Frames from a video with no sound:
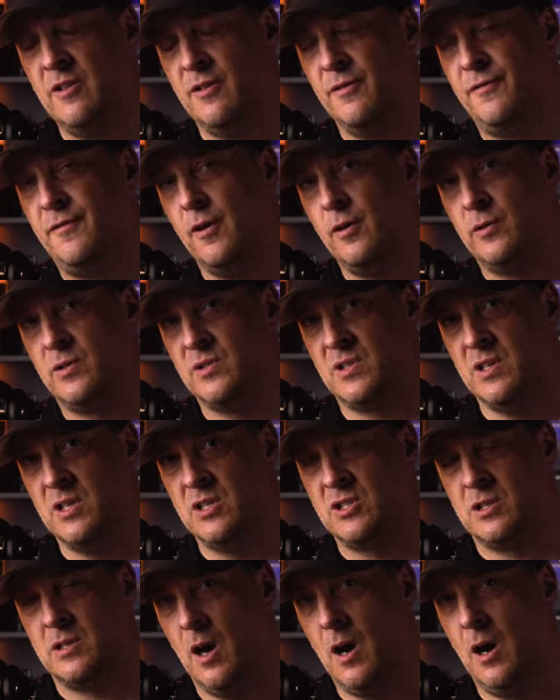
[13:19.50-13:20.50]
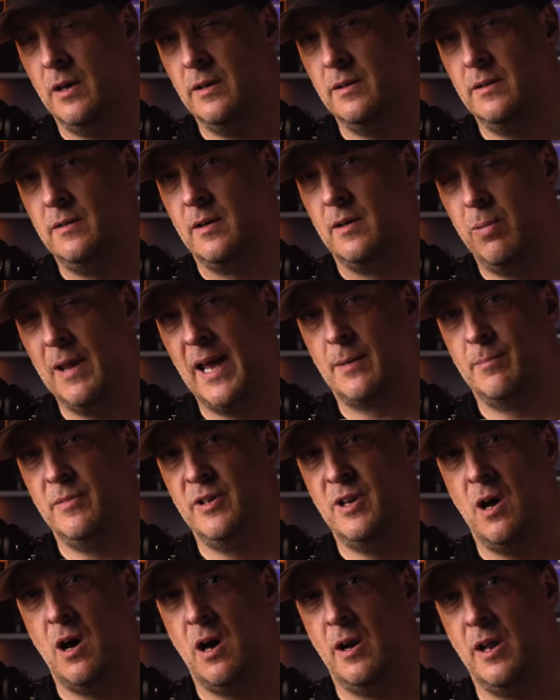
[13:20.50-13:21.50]
here the focus is on the Black
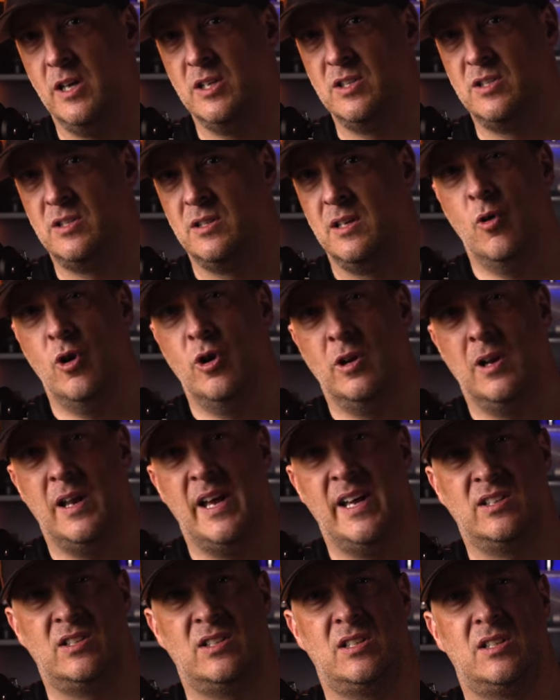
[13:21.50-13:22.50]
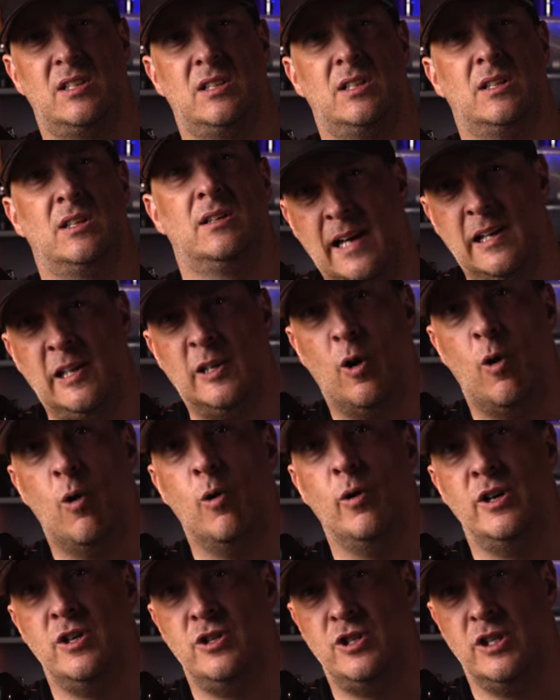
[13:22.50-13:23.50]
Madonna's more or less alien
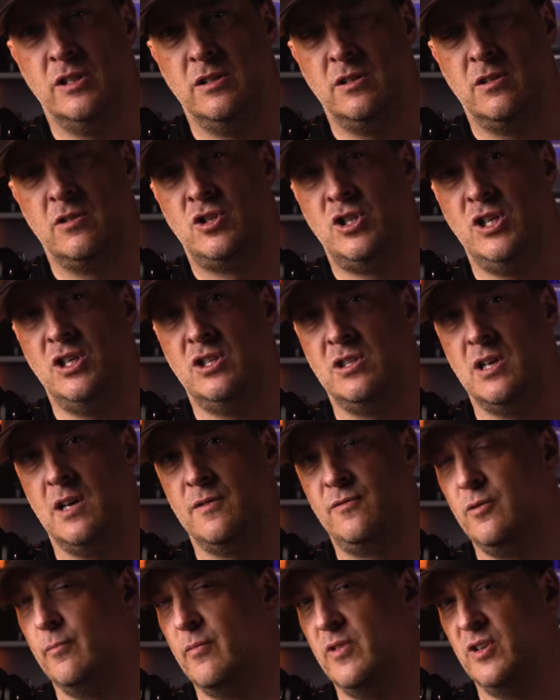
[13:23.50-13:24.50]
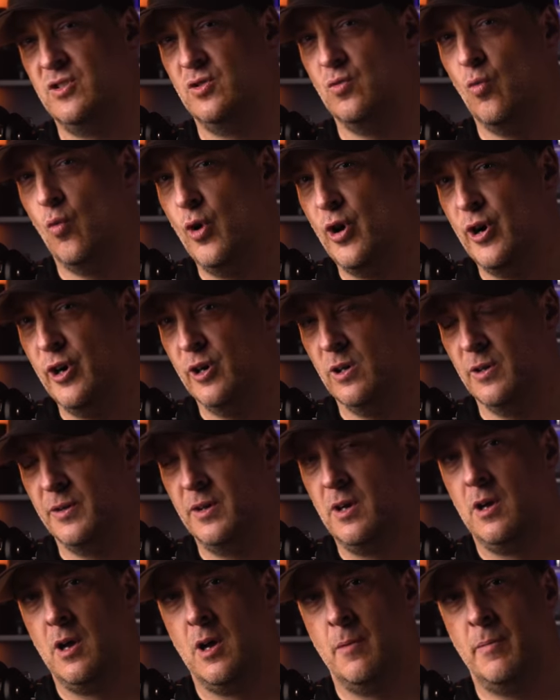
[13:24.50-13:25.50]
origin. She's not from this world,
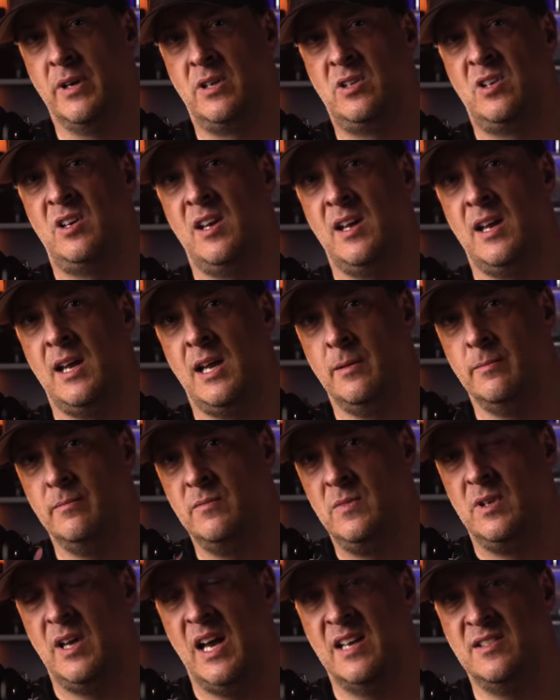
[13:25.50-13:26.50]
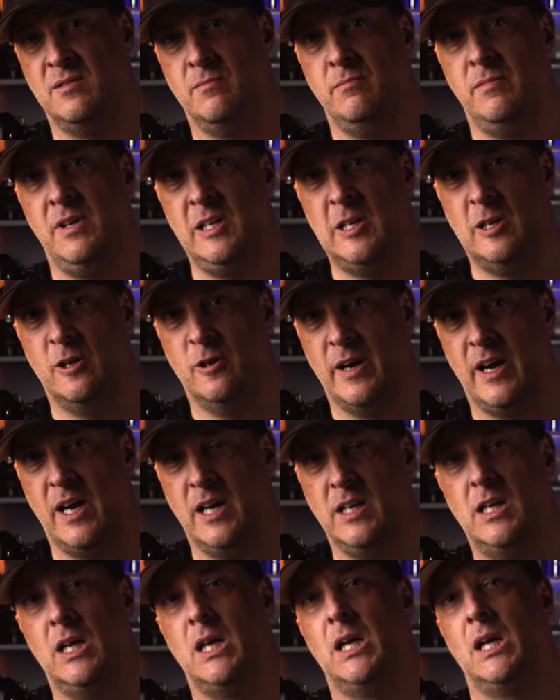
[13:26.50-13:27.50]
but came as a
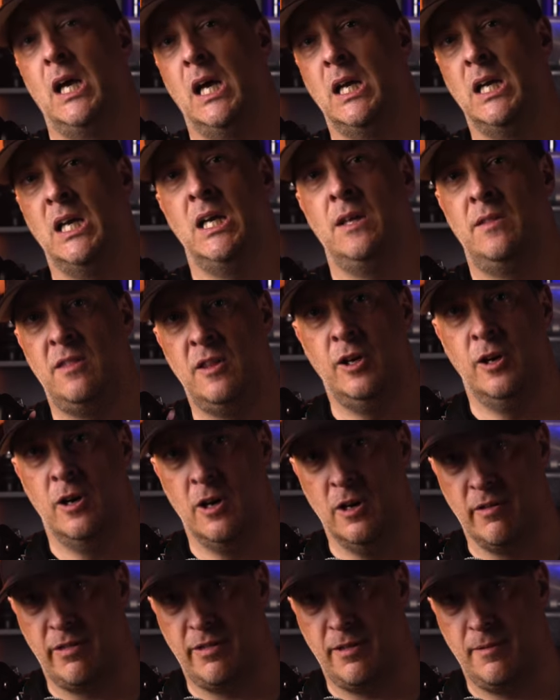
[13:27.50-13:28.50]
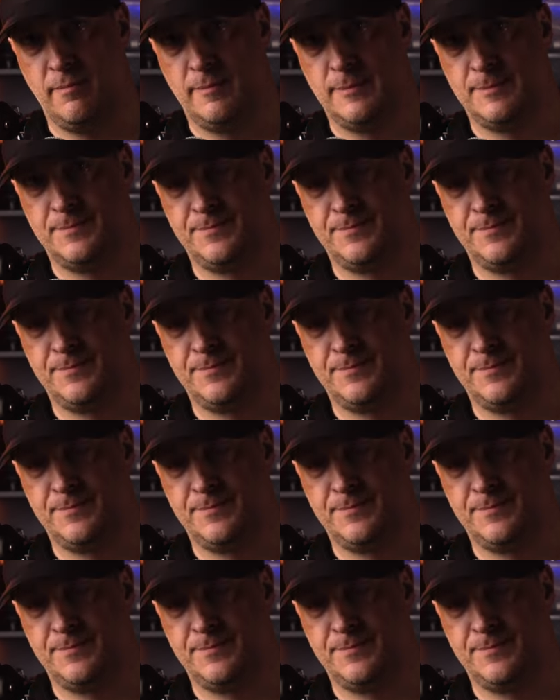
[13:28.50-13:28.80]
meteorite and hit the earth.